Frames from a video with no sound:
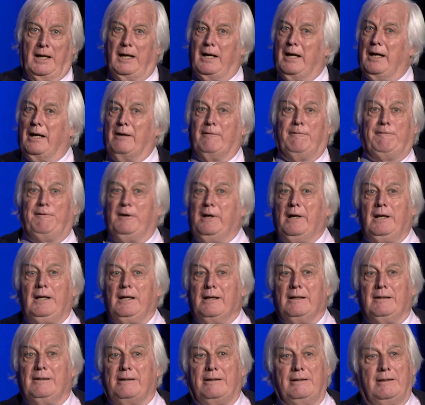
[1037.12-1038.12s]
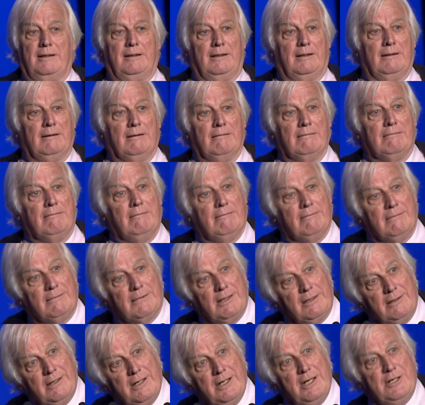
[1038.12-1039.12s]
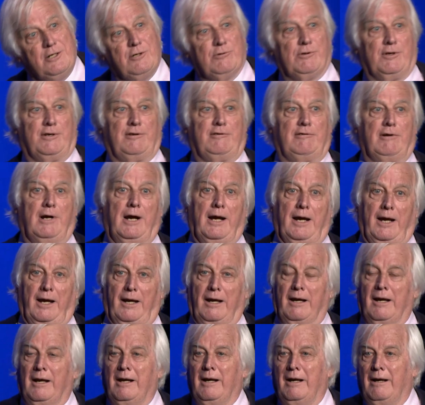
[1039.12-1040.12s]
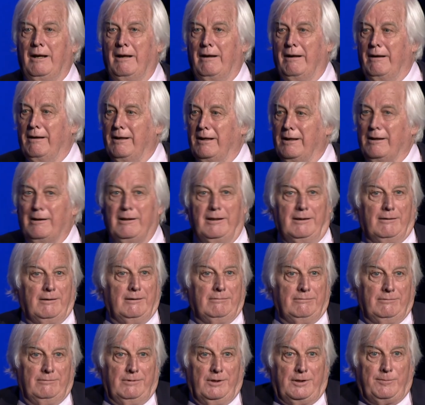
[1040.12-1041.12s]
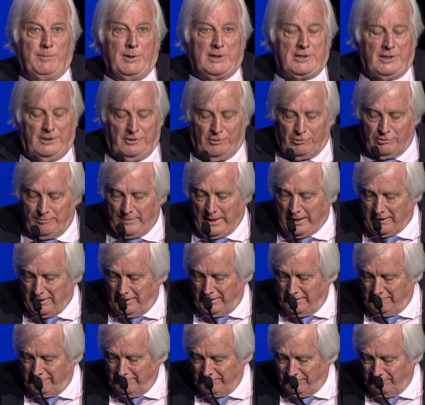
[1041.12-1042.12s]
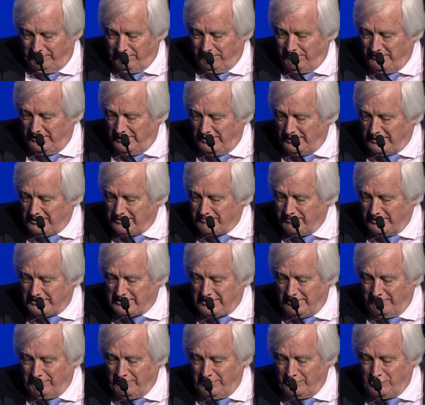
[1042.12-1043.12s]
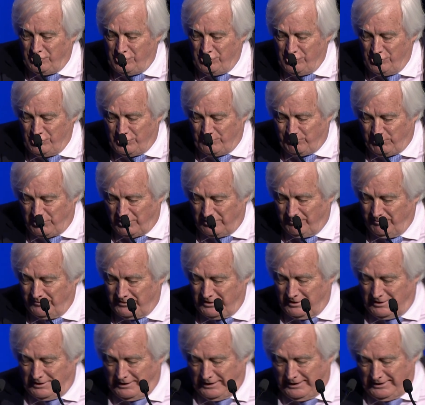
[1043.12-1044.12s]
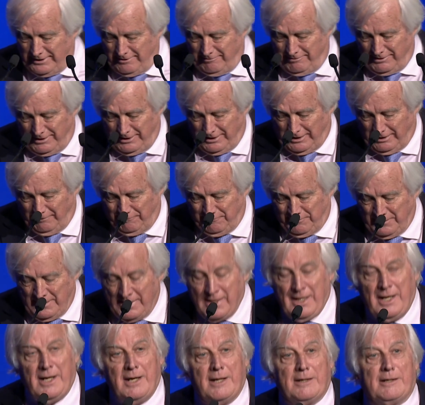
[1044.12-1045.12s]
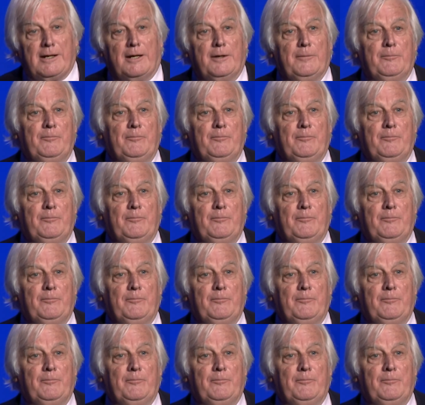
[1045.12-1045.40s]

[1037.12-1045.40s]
Feelings can lead you astray, especially hormonally driven feelings, which give you huge problems in later in life. So